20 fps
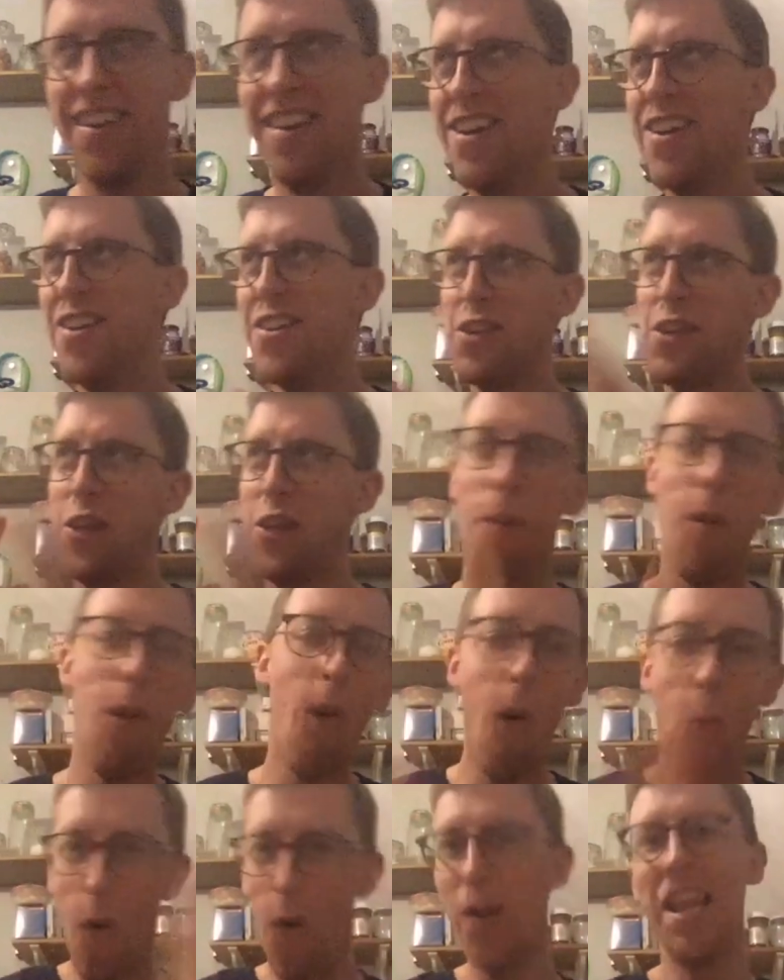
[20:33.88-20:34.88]
you go
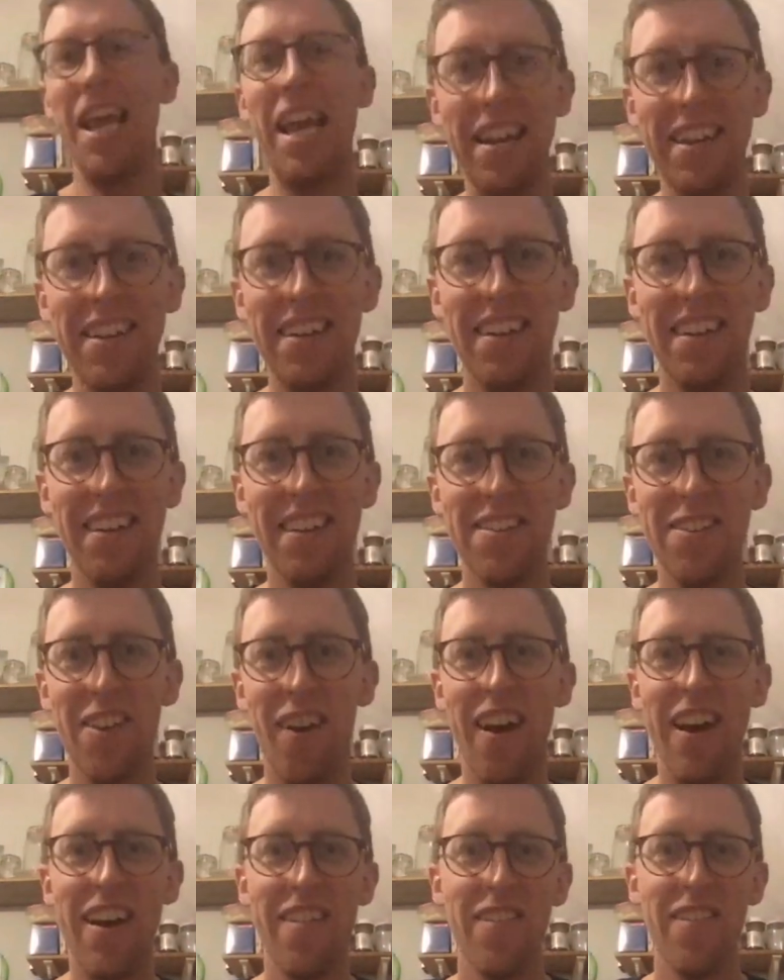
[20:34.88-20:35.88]
all in.
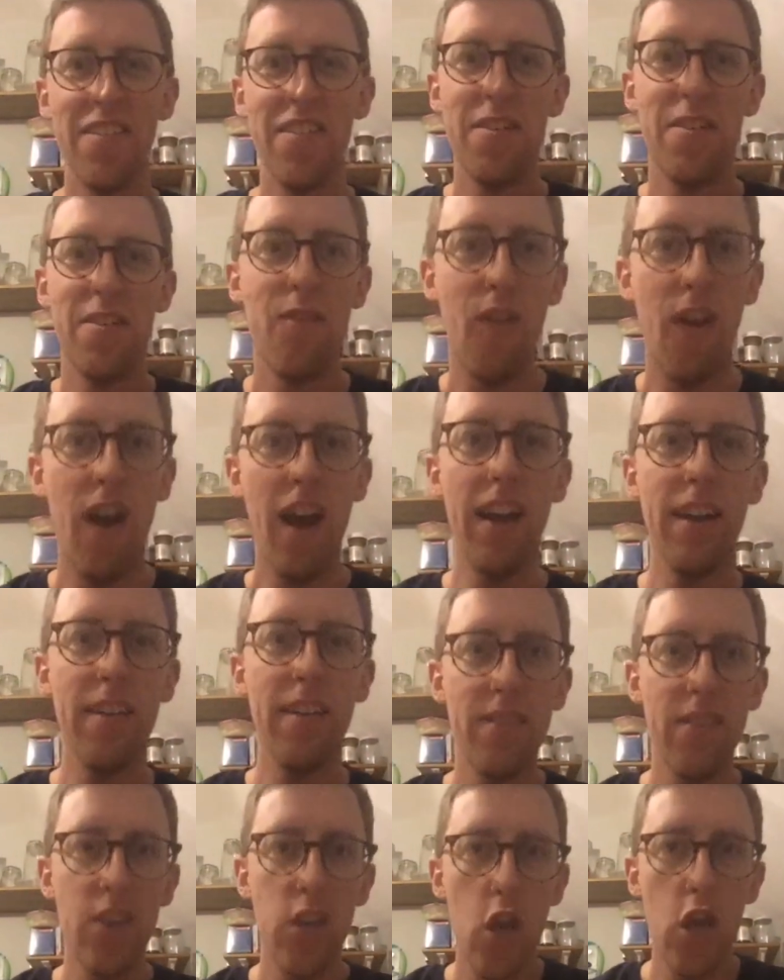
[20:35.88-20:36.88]
Sorry, right?
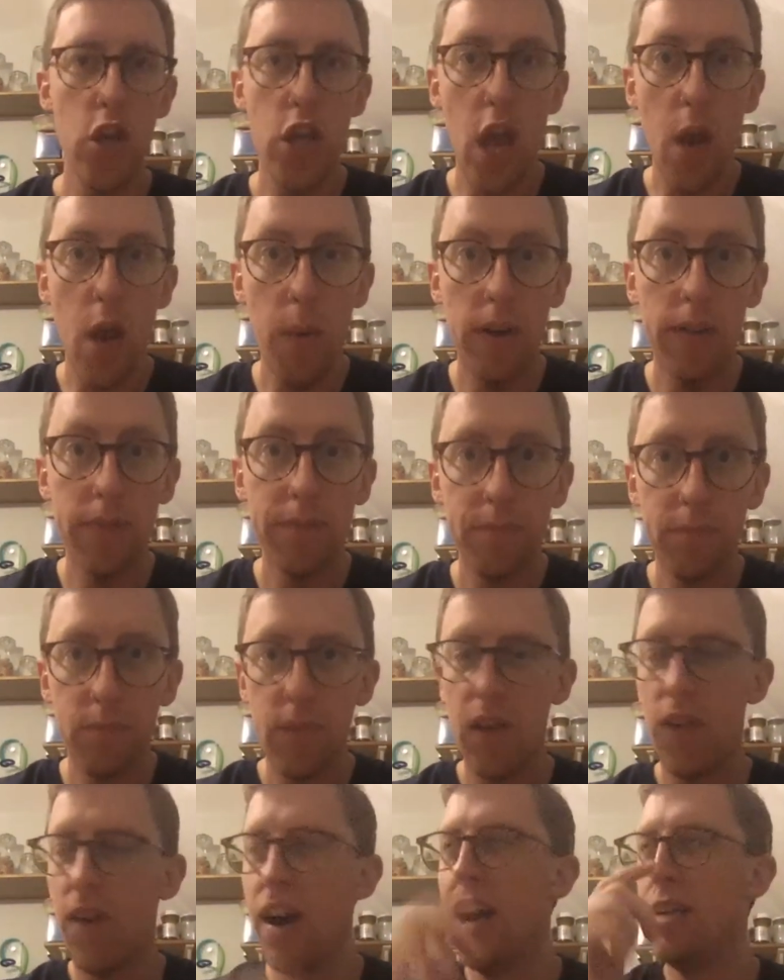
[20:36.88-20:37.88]
You do?
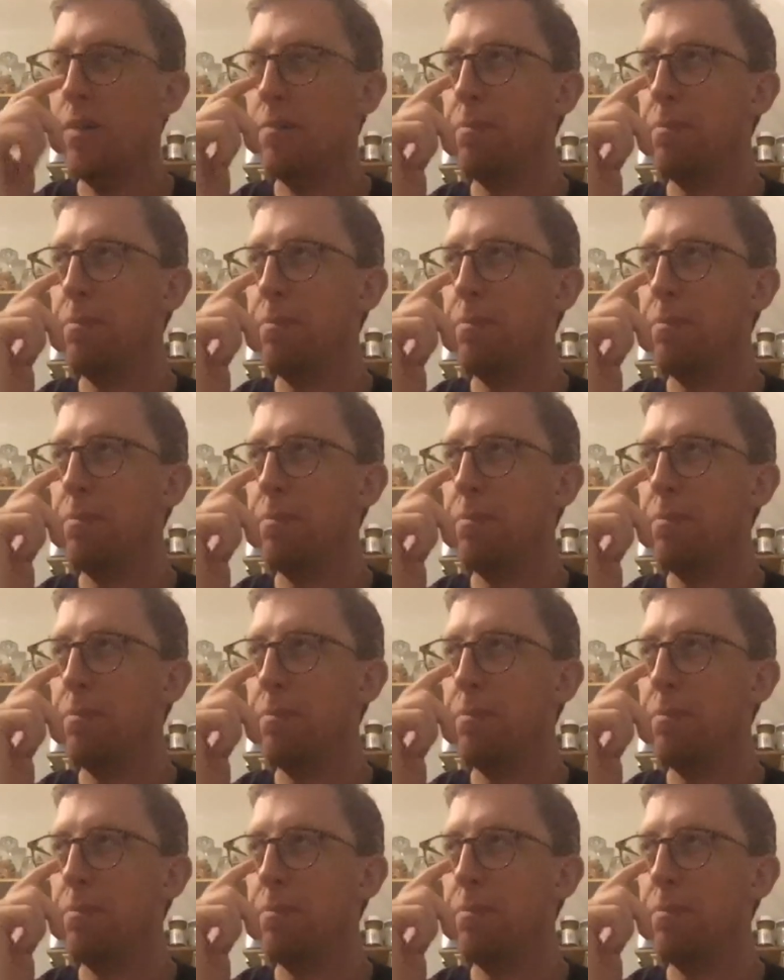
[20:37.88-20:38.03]
Okay.